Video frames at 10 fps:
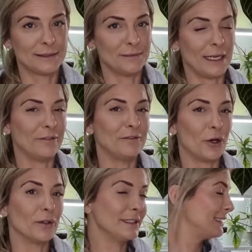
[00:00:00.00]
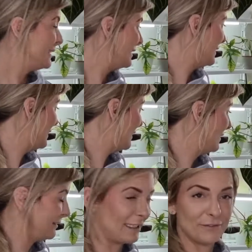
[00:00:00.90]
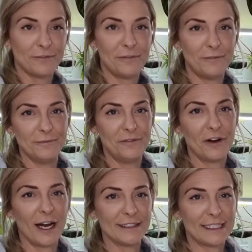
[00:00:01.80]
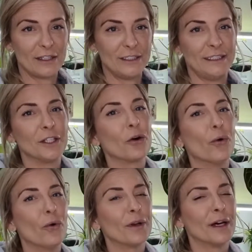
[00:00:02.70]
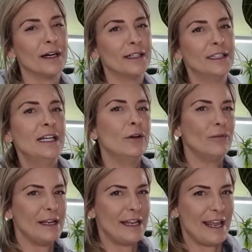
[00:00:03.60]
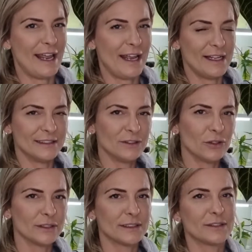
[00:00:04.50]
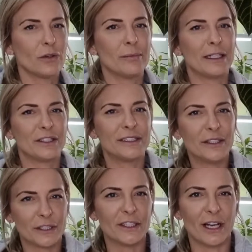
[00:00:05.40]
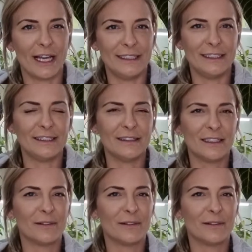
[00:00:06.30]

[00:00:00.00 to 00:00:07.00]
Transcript: I've noticed the dip far down in the corner where the air is not so much circulating,